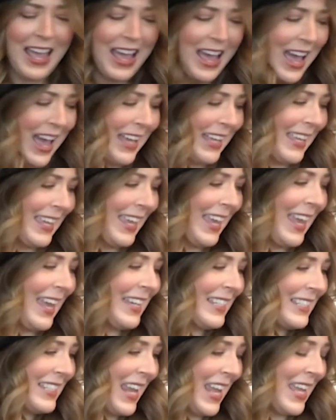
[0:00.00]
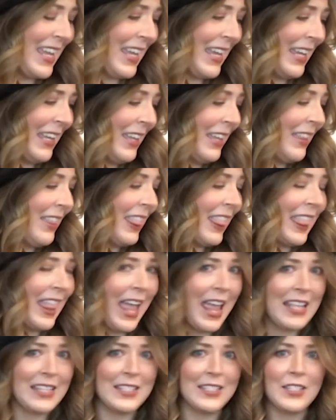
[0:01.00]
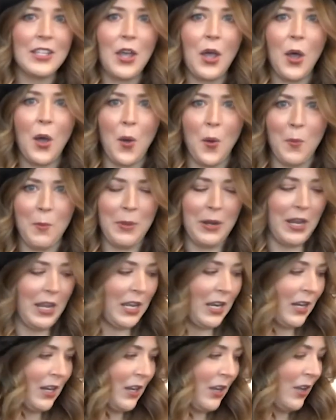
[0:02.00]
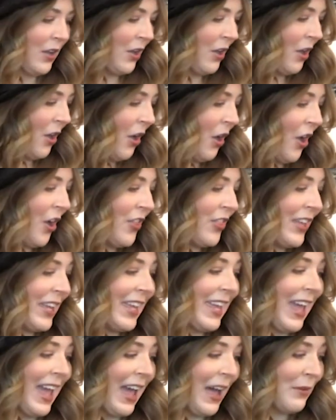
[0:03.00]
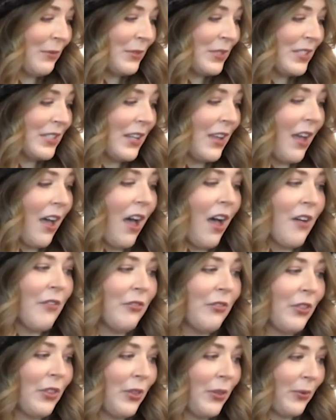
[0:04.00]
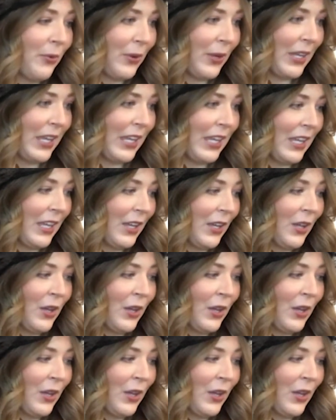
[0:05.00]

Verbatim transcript: I can't take it. Let's open it on the count of three.